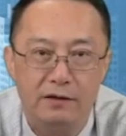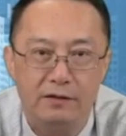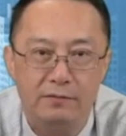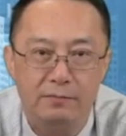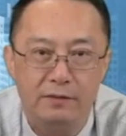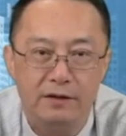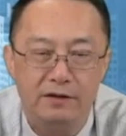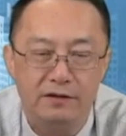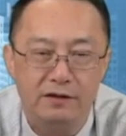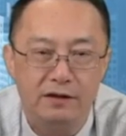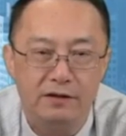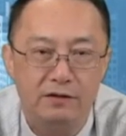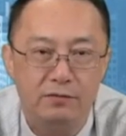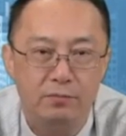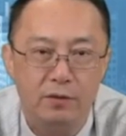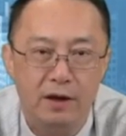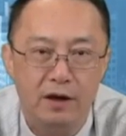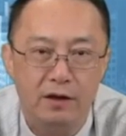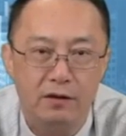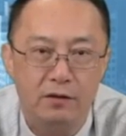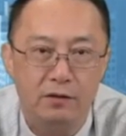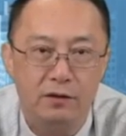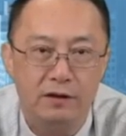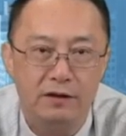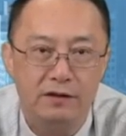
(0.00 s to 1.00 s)
business
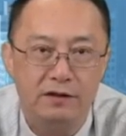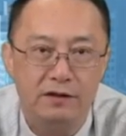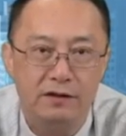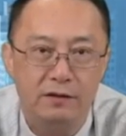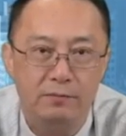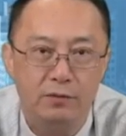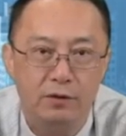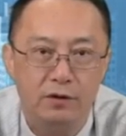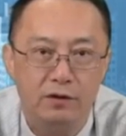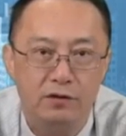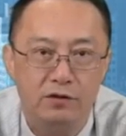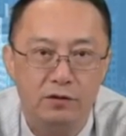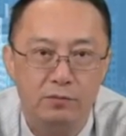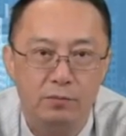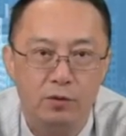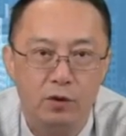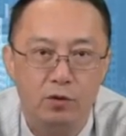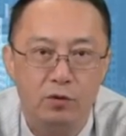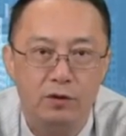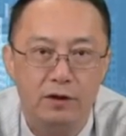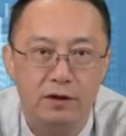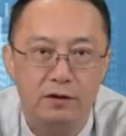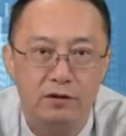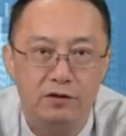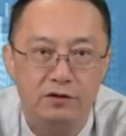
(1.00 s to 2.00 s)
model is similar to
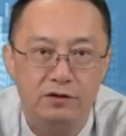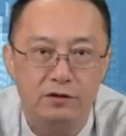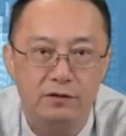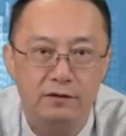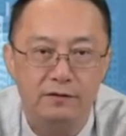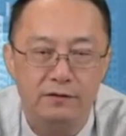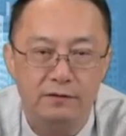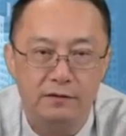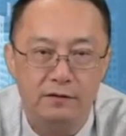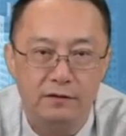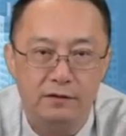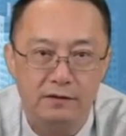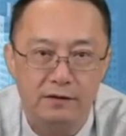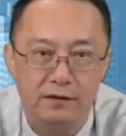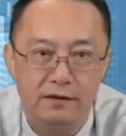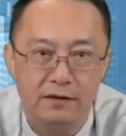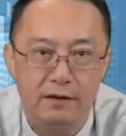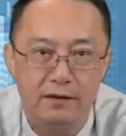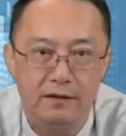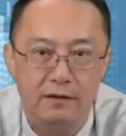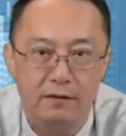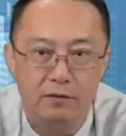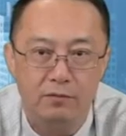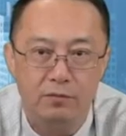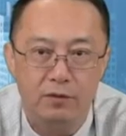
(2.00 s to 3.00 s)
Boeing's.
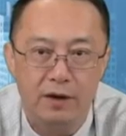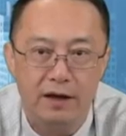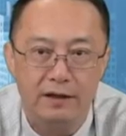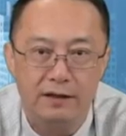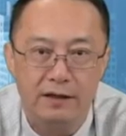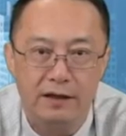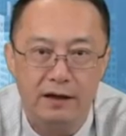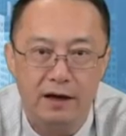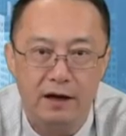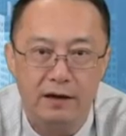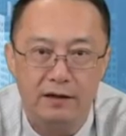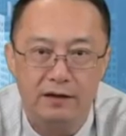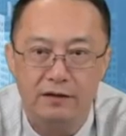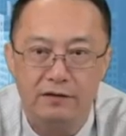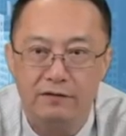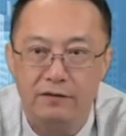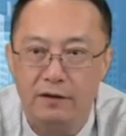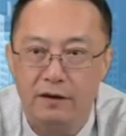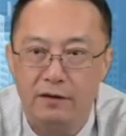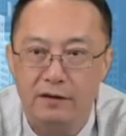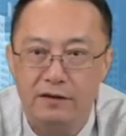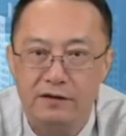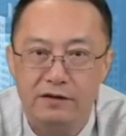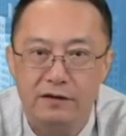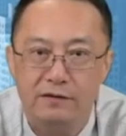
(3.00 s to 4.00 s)
Raytheon is
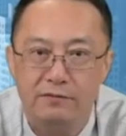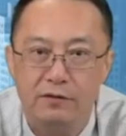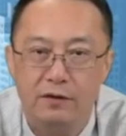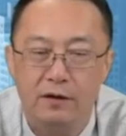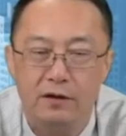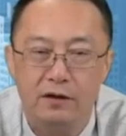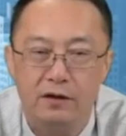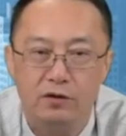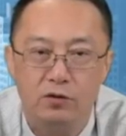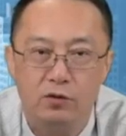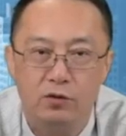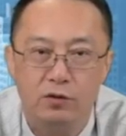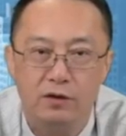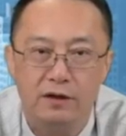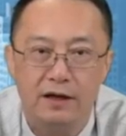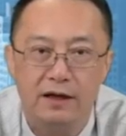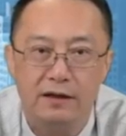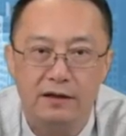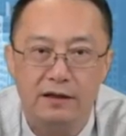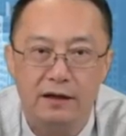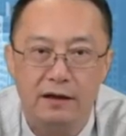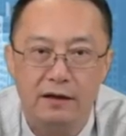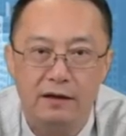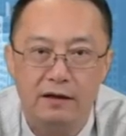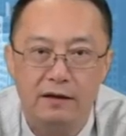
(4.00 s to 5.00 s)
very
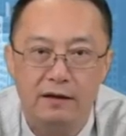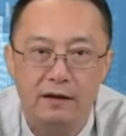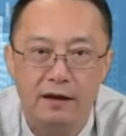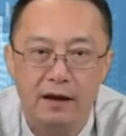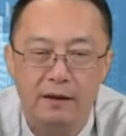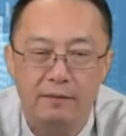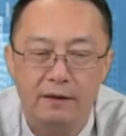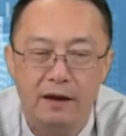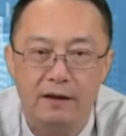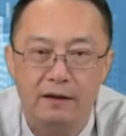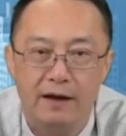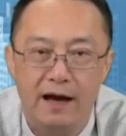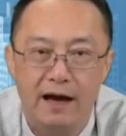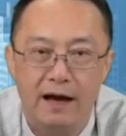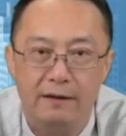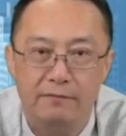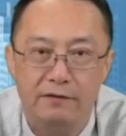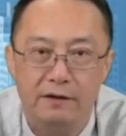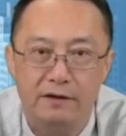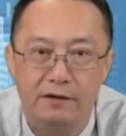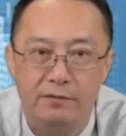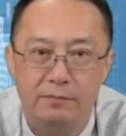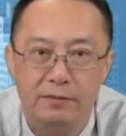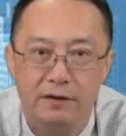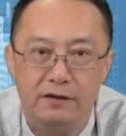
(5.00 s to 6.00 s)
civilian-oriented. About half
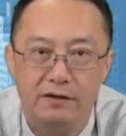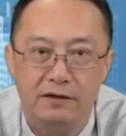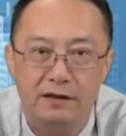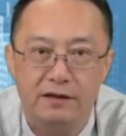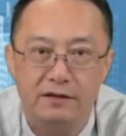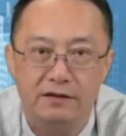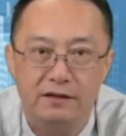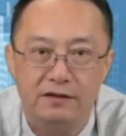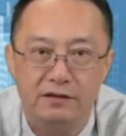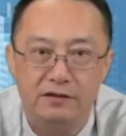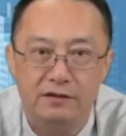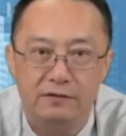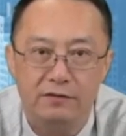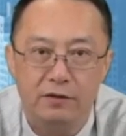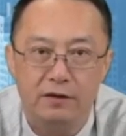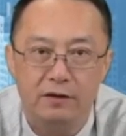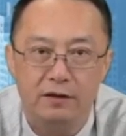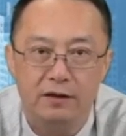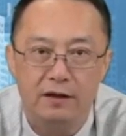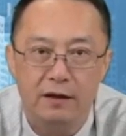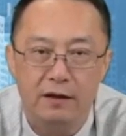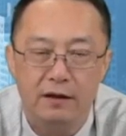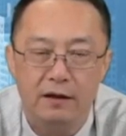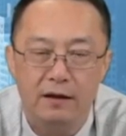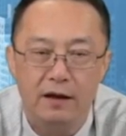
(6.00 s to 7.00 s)
its business is
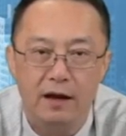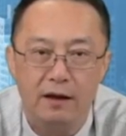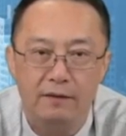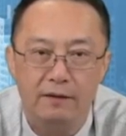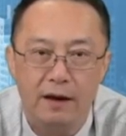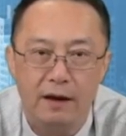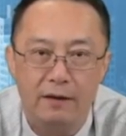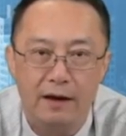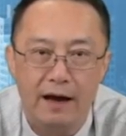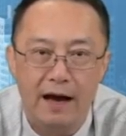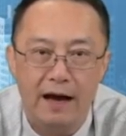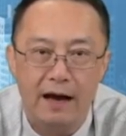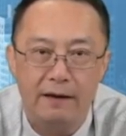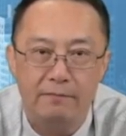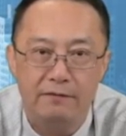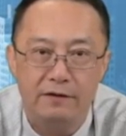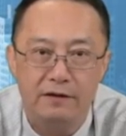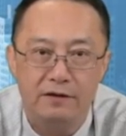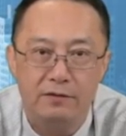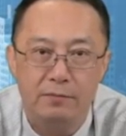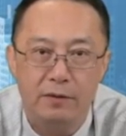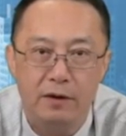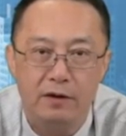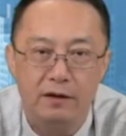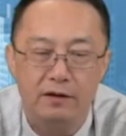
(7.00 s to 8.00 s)
civilian, about half
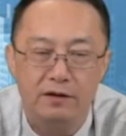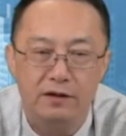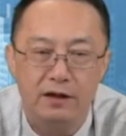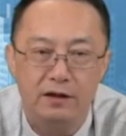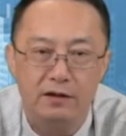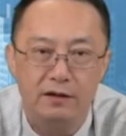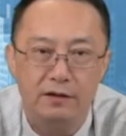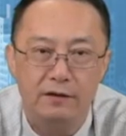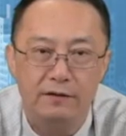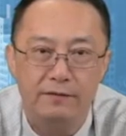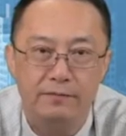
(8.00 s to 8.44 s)
is military.